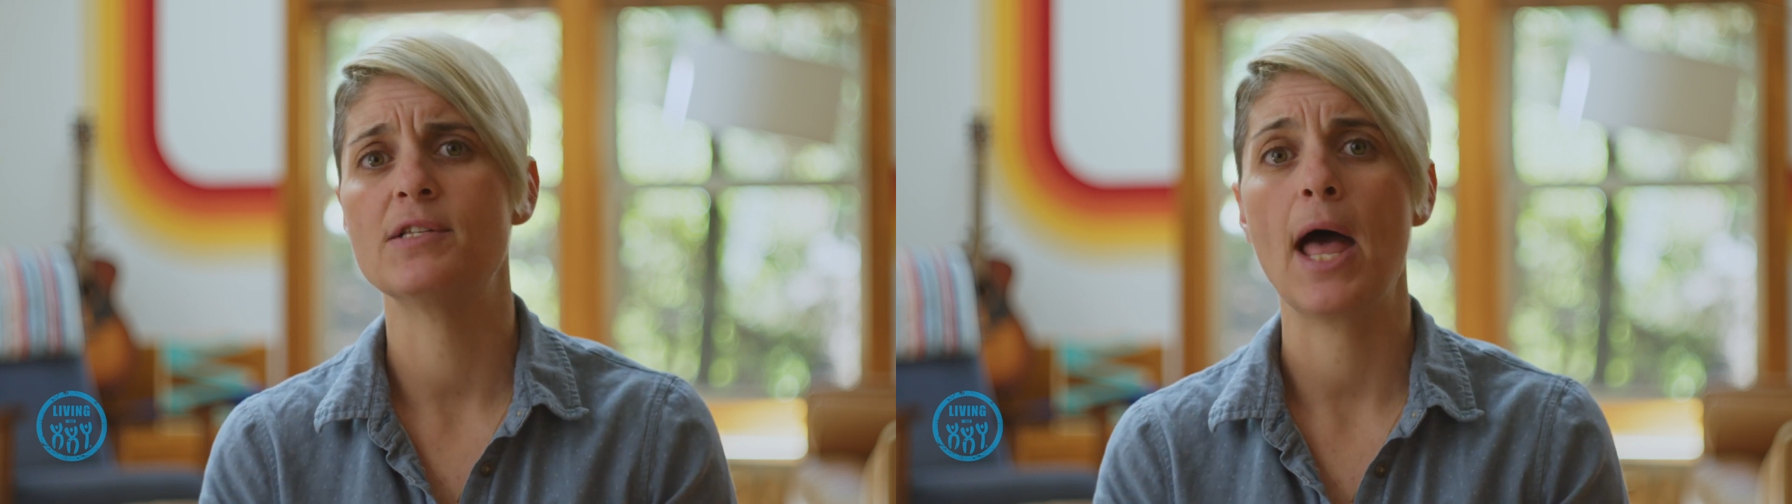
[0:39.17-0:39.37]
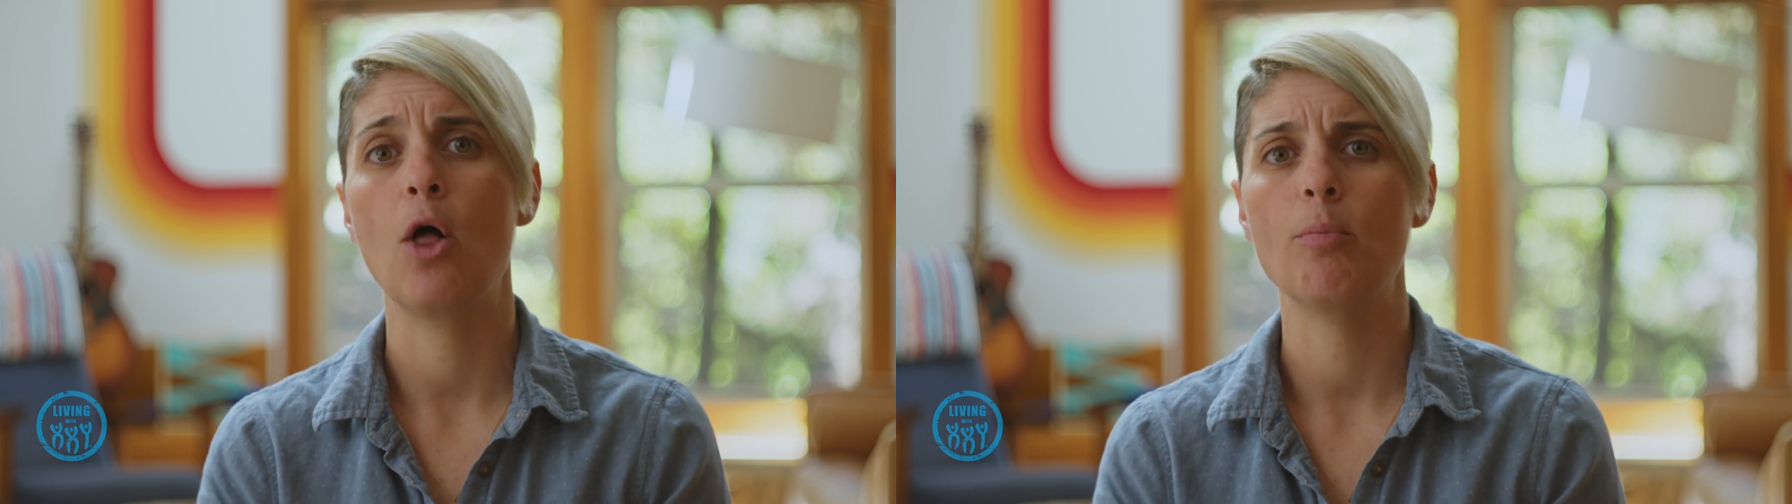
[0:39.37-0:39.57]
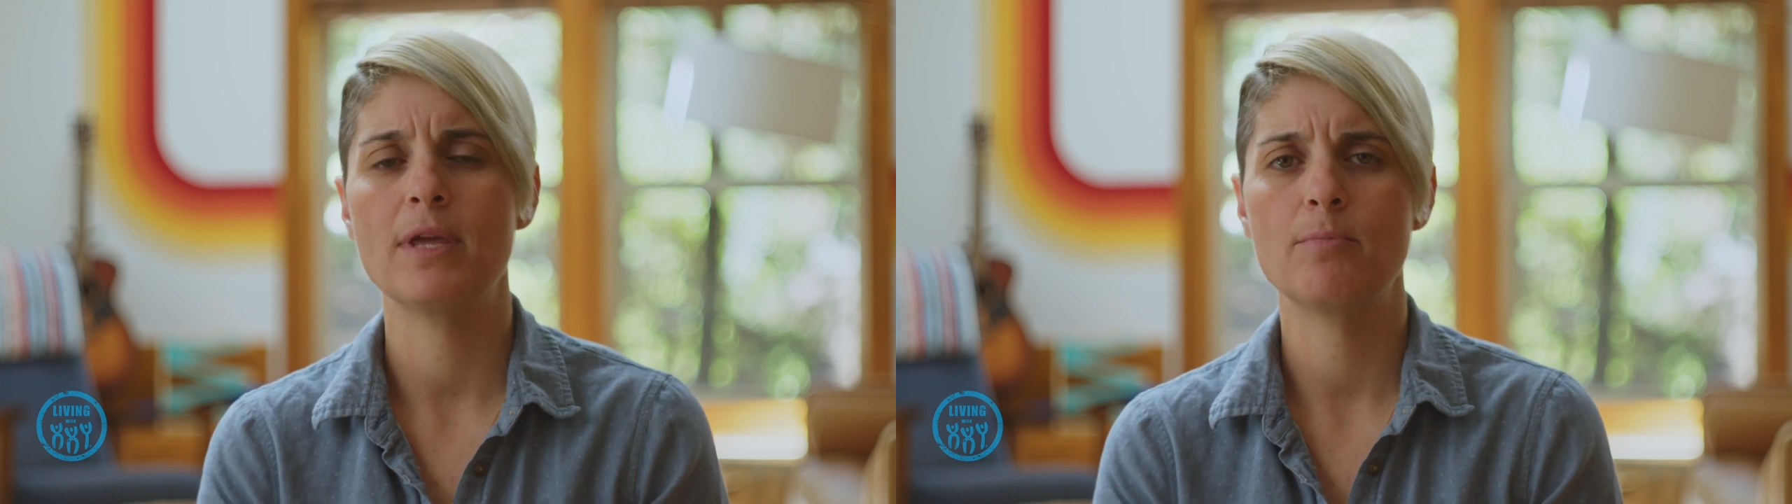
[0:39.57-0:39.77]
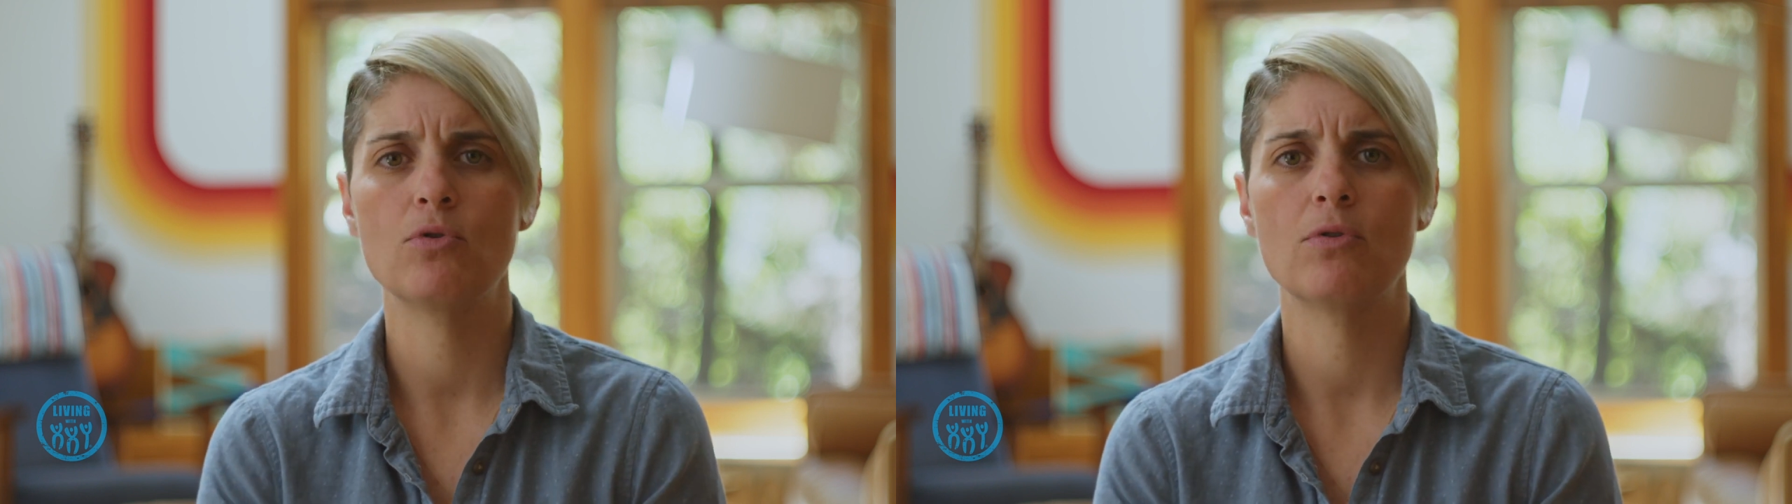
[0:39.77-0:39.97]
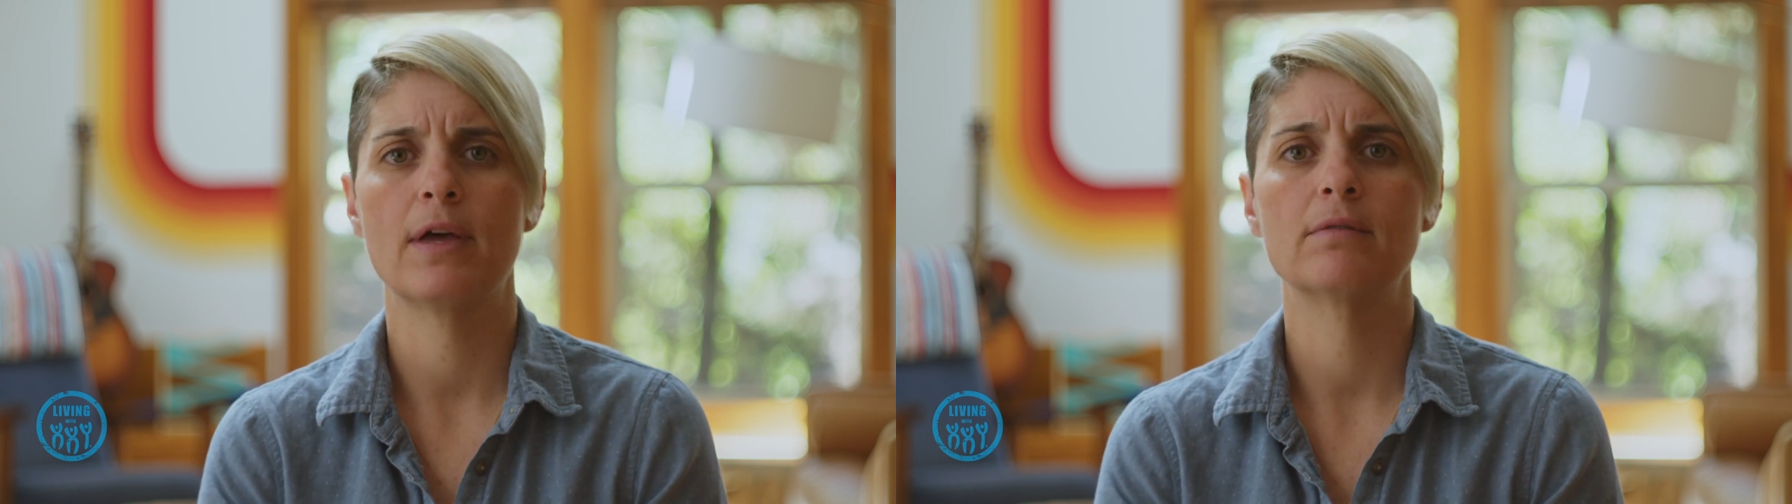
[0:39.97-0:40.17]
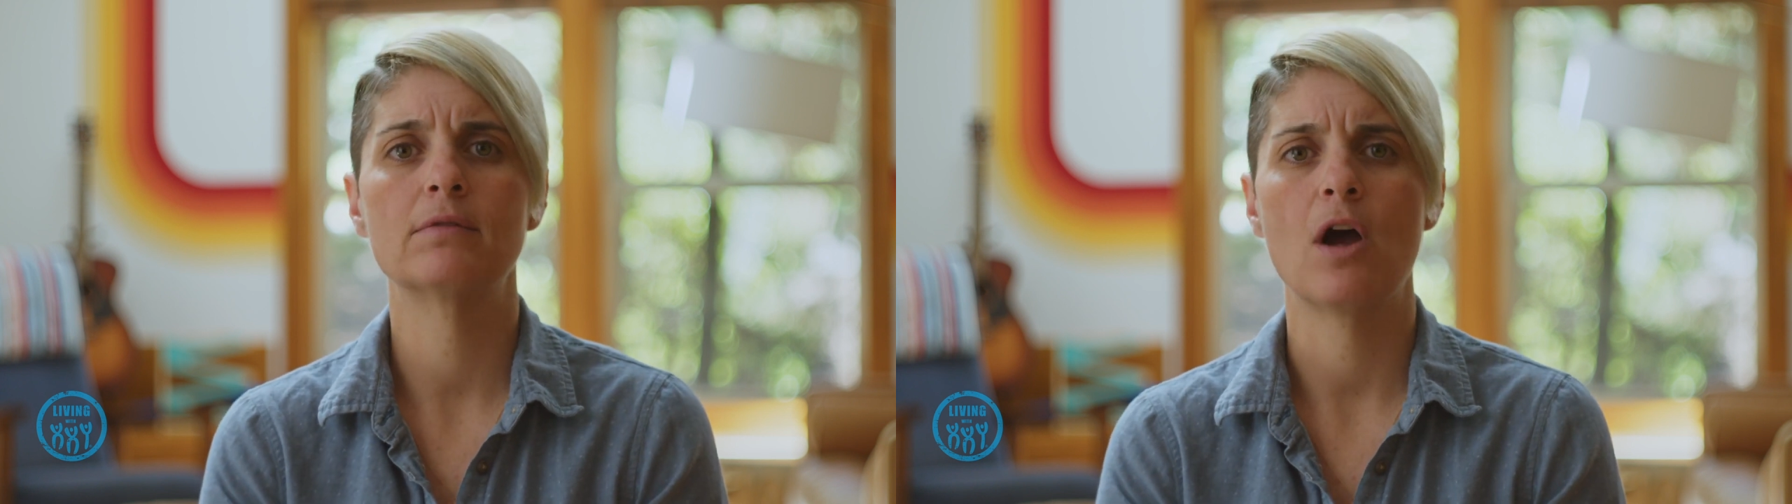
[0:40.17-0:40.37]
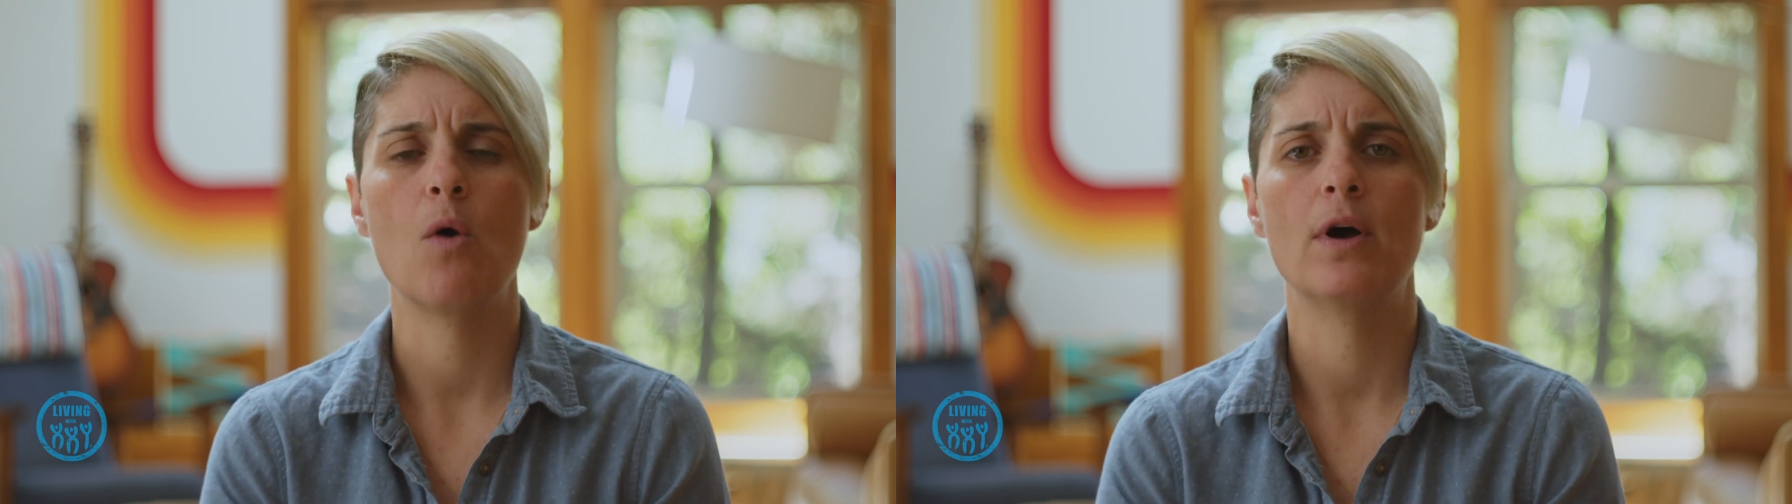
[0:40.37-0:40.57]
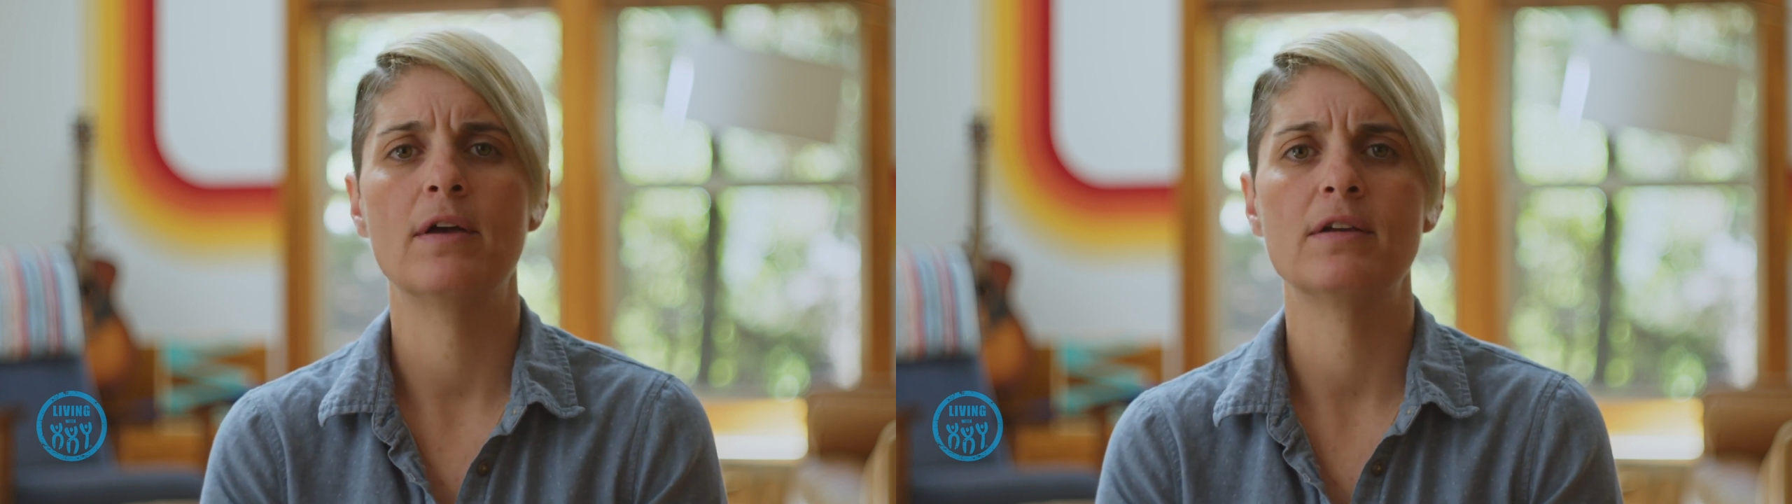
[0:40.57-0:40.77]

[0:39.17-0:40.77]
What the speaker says: tell people that Koa